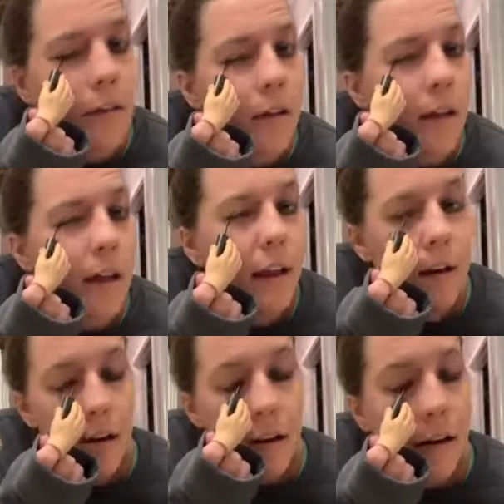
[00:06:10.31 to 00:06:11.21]
looking.
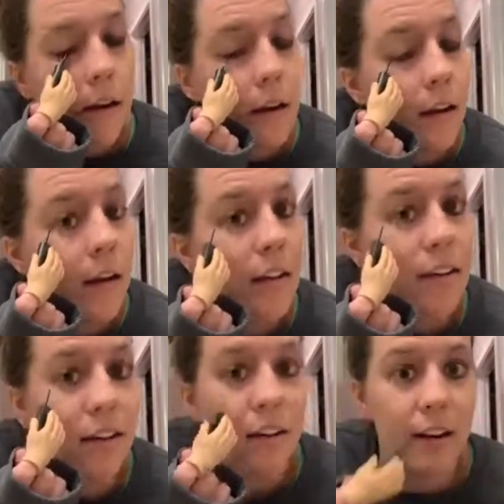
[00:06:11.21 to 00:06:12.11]
That's how
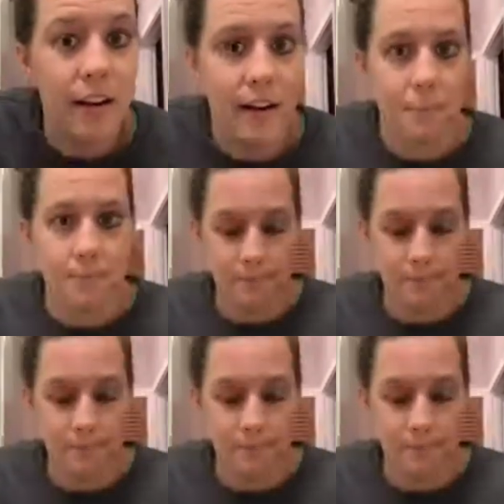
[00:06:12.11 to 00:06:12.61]
good I am.